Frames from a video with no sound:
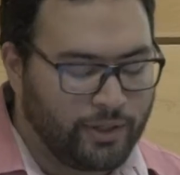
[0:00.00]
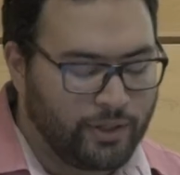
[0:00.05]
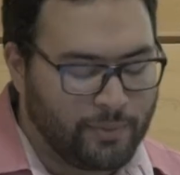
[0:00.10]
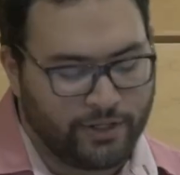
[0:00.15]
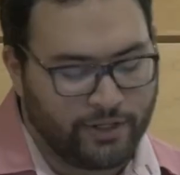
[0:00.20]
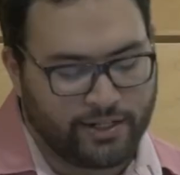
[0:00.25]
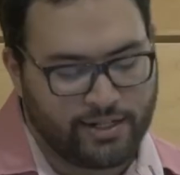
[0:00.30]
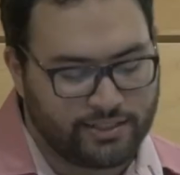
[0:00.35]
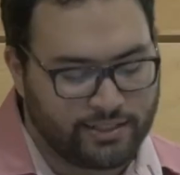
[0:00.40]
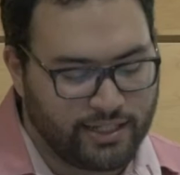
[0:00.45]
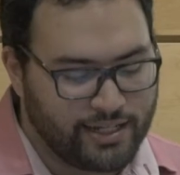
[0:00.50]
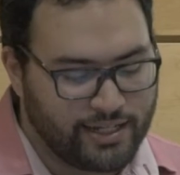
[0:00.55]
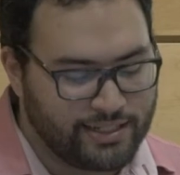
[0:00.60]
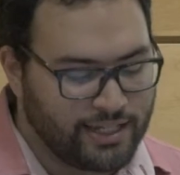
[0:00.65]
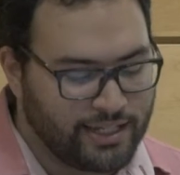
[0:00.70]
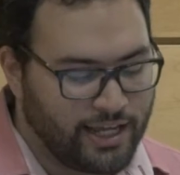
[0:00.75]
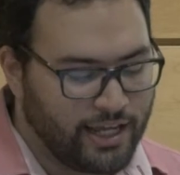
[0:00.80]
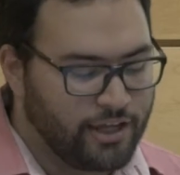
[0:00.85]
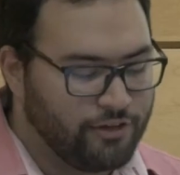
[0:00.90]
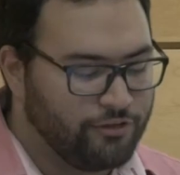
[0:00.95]
I'm trying to say is
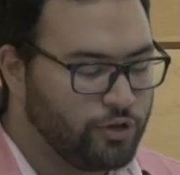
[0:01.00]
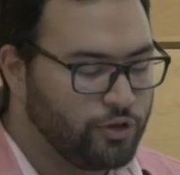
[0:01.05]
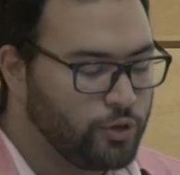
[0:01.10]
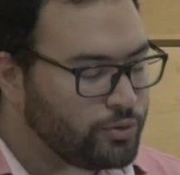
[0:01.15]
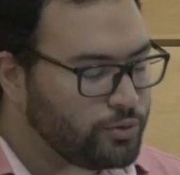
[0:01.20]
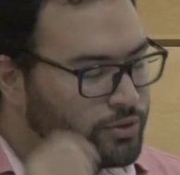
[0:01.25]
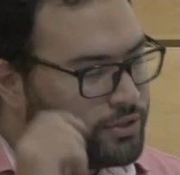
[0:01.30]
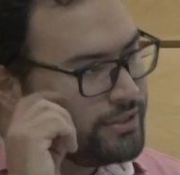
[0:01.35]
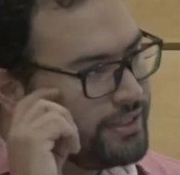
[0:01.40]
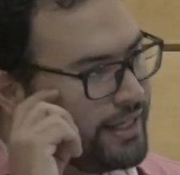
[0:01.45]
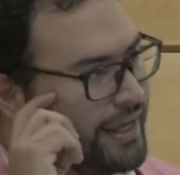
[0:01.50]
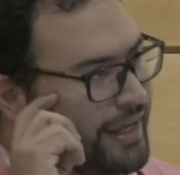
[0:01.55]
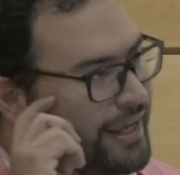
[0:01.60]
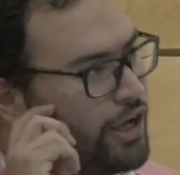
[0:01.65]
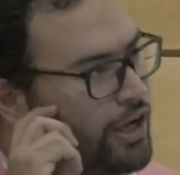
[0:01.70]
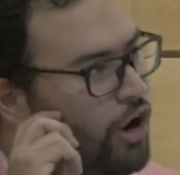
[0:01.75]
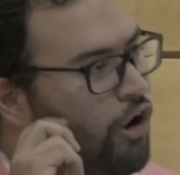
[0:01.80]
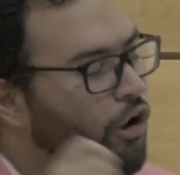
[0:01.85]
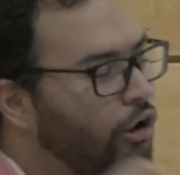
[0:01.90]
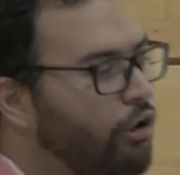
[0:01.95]
that if you take
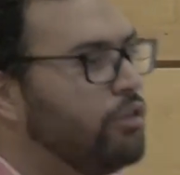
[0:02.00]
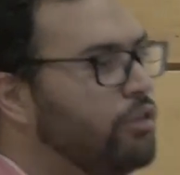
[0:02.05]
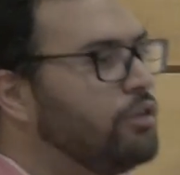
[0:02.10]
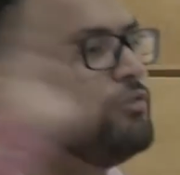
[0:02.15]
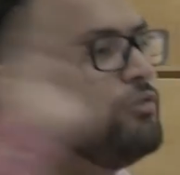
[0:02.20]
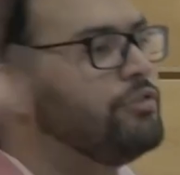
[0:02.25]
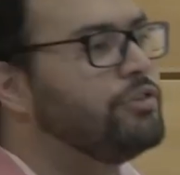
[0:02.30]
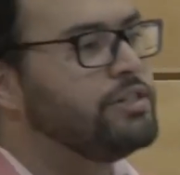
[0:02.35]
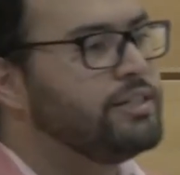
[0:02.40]
all of the